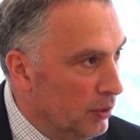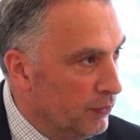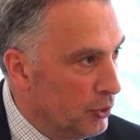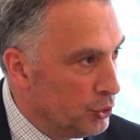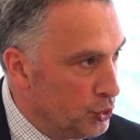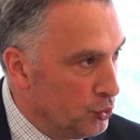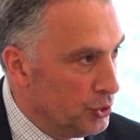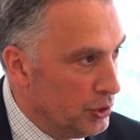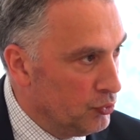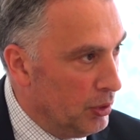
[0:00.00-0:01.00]
of course,
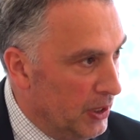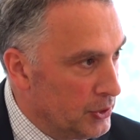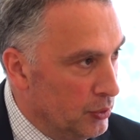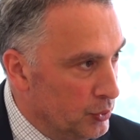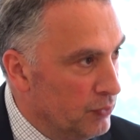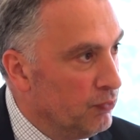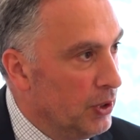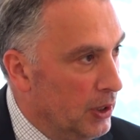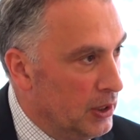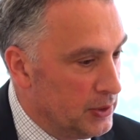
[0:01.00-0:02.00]
Georgian dream has
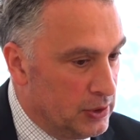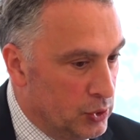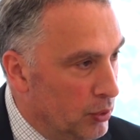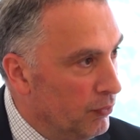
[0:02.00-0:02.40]
its